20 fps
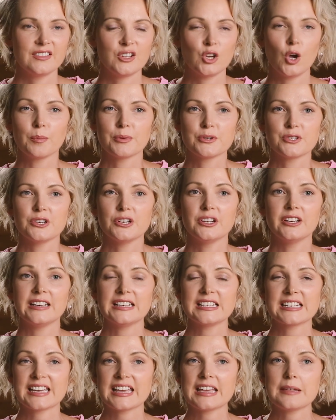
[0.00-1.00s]
the opportunity
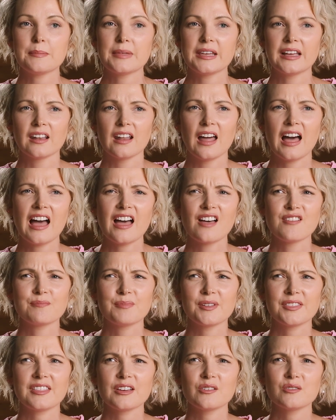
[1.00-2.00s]
to keep me alive,
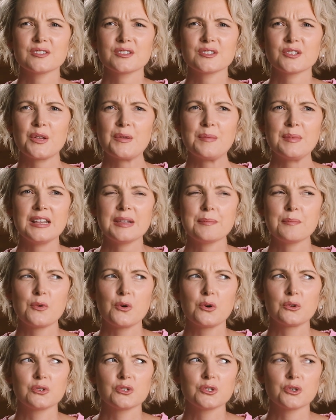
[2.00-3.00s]
but there were so many
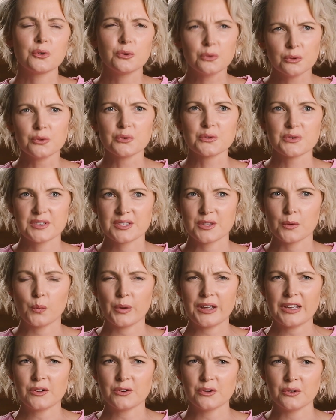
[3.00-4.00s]
more tools that
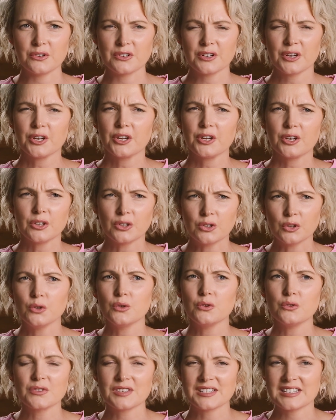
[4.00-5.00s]
we could
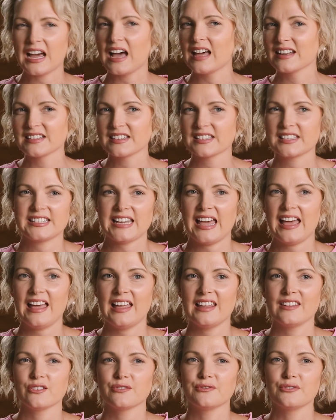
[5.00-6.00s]
use to
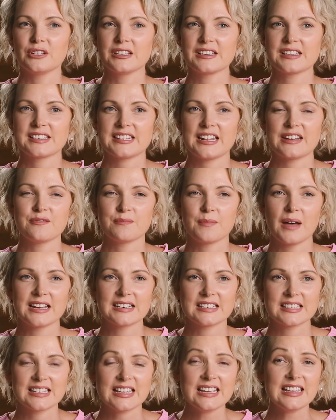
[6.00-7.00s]
understand the full extent of my
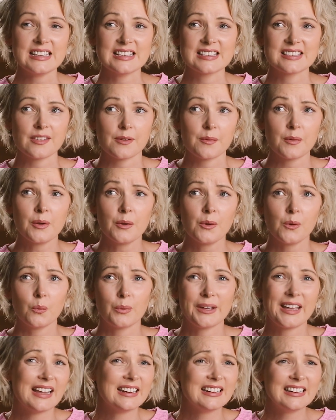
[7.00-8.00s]
disease that
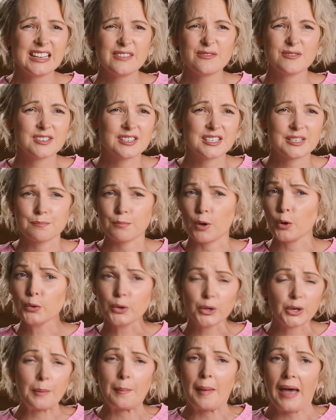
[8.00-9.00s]
we hadn't even
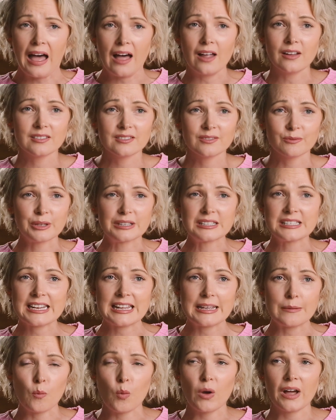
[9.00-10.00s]
spoken about with
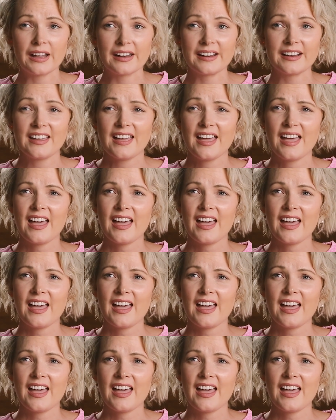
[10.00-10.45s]
Team 1.